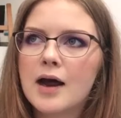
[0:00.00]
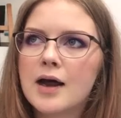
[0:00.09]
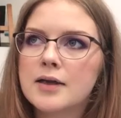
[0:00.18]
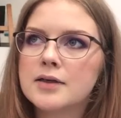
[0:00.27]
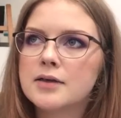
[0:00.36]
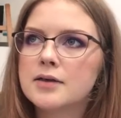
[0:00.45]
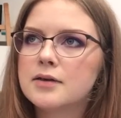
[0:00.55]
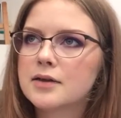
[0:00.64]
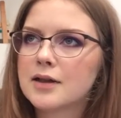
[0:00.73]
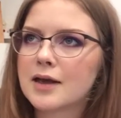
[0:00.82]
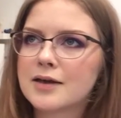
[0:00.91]

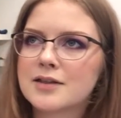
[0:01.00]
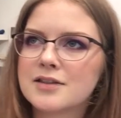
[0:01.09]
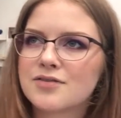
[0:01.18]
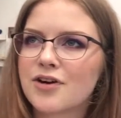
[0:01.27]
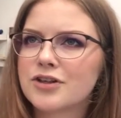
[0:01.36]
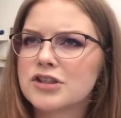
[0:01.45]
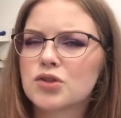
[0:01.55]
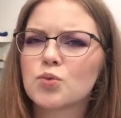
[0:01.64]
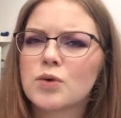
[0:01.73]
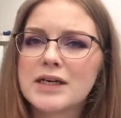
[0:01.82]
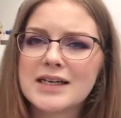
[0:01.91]
And like, he's very
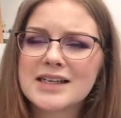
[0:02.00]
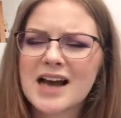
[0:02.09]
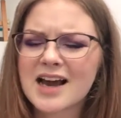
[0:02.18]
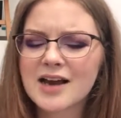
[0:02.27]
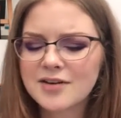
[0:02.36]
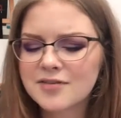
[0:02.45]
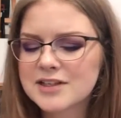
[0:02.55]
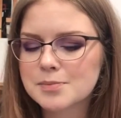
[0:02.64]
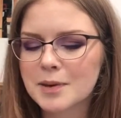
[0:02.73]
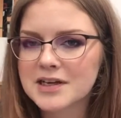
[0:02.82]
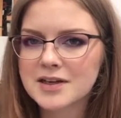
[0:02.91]
sweet. I kind of
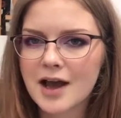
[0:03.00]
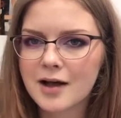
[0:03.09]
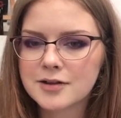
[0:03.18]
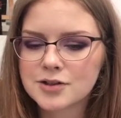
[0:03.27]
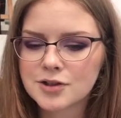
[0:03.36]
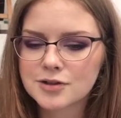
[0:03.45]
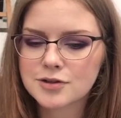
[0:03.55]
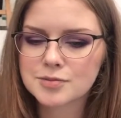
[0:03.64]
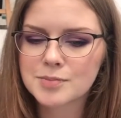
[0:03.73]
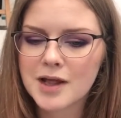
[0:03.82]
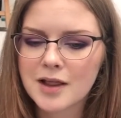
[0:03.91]
expected Alistair to
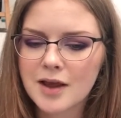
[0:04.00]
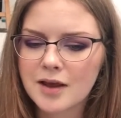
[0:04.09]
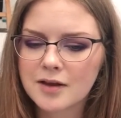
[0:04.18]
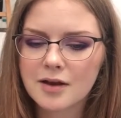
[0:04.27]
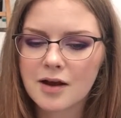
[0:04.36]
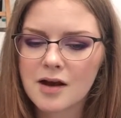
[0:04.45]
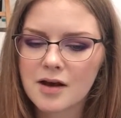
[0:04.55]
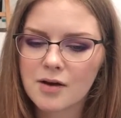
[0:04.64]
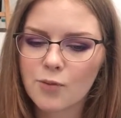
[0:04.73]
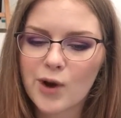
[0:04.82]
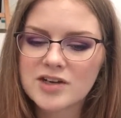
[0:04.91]
smell like
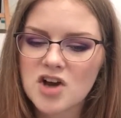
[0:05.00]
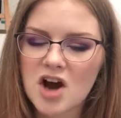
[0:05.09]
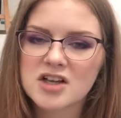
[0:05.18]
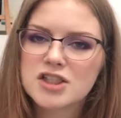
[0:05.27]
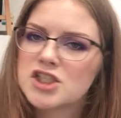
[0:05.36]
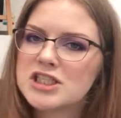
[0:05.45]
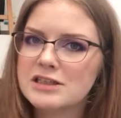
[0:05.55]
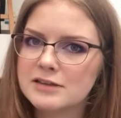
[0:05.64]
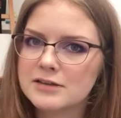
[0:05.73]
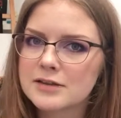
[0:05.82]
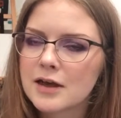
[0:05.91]
wet dog and
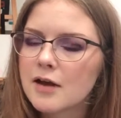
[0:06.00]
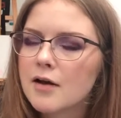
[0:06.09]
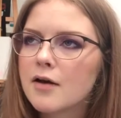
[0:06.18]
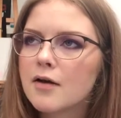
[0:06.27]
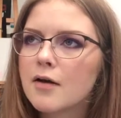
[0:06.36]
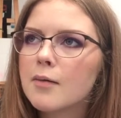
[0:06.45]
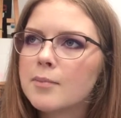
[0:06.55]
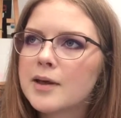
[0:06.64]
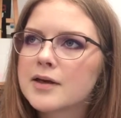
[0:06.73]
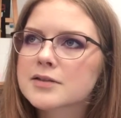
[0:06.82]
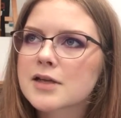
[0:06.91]
cheese,
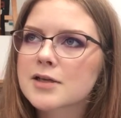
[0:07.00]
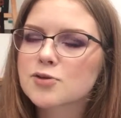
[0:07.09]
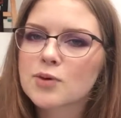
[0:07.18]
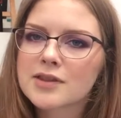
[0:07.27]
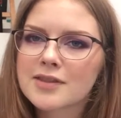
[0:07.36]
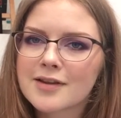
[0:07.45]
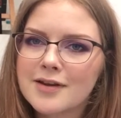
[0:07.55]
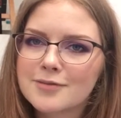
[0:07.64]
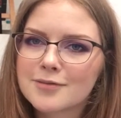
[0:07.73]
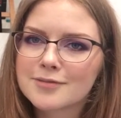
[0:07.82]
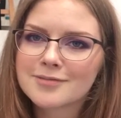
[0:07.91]
because that's what
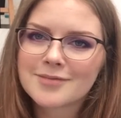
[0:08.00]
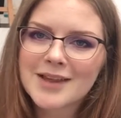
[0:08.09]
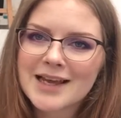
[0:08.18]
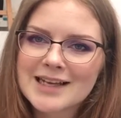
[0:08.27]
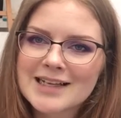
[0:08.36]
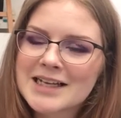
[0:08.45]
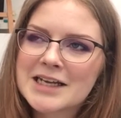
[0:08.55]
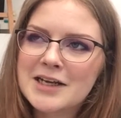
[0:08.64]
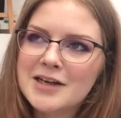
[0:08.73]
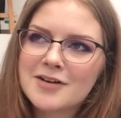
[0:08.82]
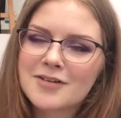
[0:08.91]
like
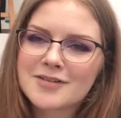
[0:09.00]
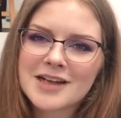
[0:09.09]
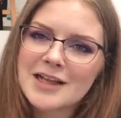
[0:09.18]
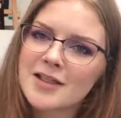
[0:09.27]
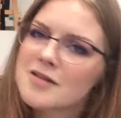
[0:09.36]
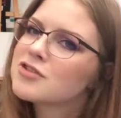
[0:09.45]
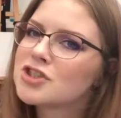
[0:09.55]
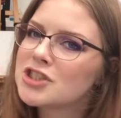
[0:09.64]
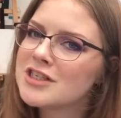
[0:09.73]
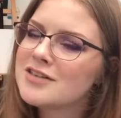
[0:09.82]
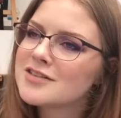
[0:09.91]
he loves
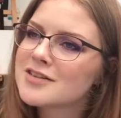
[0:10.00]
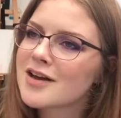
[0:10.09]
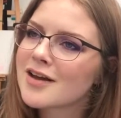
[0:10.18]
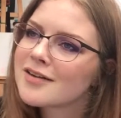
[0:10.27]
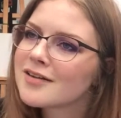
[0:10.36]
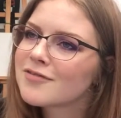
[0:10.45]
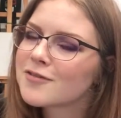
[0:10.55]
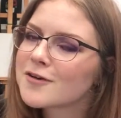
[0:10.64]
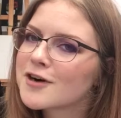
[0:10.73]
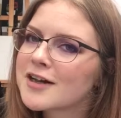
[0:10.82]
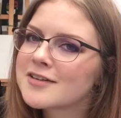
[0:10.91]
cheese, and
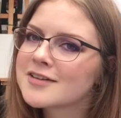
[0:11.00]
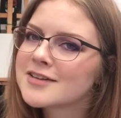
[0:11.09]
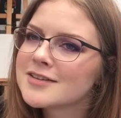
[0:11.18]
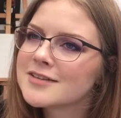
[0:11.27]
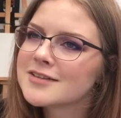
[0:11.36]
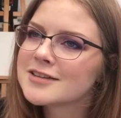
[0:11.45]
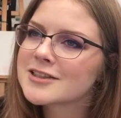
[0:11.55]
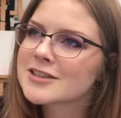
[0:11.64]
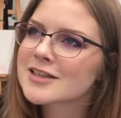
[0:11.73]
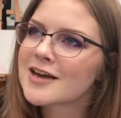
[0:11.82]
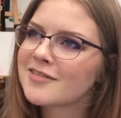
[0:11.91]
Ferelden
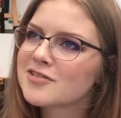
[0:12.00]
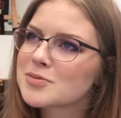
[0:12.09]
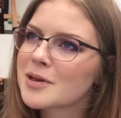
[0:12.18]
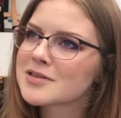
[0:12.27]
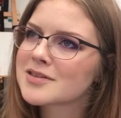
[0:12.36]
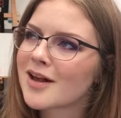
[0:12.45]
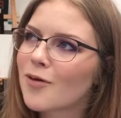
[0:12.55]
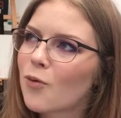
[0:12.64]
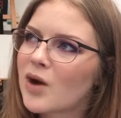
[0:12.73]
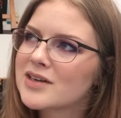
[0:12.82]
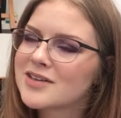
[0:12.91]
just kind of smells
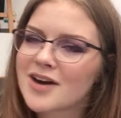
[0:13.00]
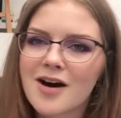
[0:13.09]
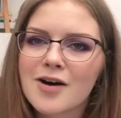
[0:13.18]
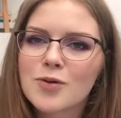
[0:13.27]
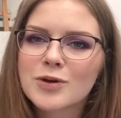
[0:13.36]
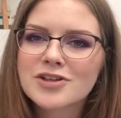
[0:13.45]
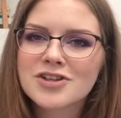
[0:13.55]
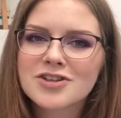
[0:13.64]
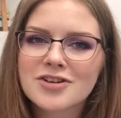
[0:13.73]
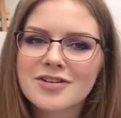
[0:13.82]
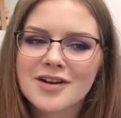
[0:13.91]
like wet dog,
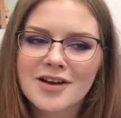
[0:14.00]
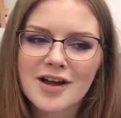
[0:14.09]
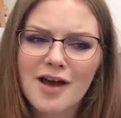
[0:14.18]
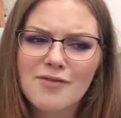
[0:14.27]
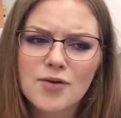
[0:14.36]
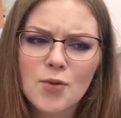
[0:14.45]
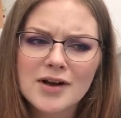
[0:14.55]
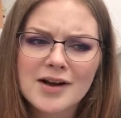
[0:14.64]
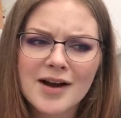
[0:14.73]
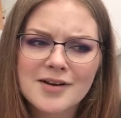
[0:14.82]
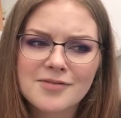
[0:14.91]
which everyone
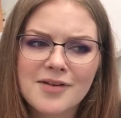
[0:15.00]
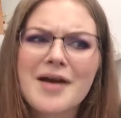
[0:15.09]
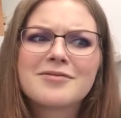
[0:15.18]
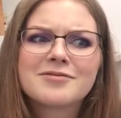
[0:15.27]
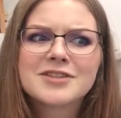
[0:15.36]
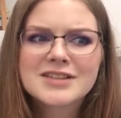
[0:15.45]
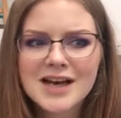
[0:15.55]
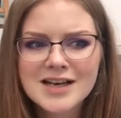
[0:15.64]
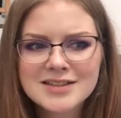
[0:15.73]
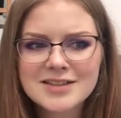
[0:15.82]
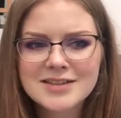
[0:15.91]
kind of
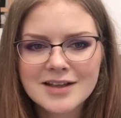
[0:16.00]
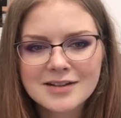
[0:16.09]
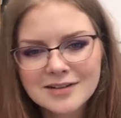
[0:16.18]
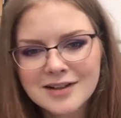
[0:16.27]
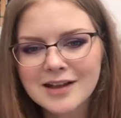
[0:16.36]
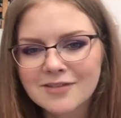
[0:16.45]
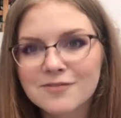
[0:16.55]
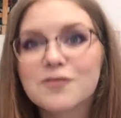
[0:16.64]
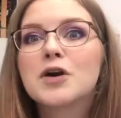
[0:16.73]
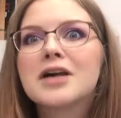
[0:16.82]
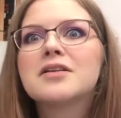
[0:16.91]
emphasizes that like
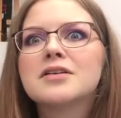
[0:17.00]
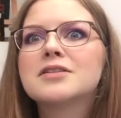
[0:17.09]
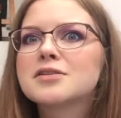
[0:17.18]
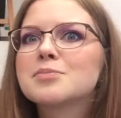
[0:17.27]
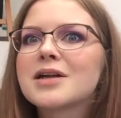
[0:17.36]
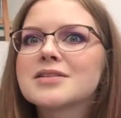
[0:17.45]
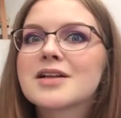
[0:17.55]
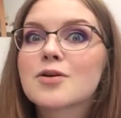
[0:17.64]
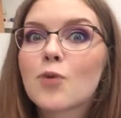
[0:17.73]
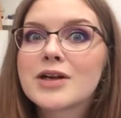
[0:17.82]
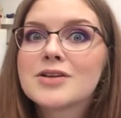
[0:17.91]
Ferelden smells
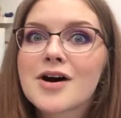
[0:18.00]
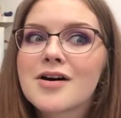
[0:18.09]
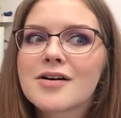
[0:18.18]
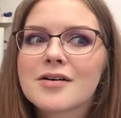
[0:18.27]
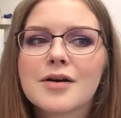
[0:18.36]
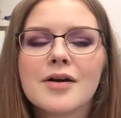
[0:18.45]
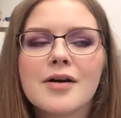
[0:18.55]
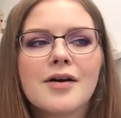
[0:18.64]
like wet dog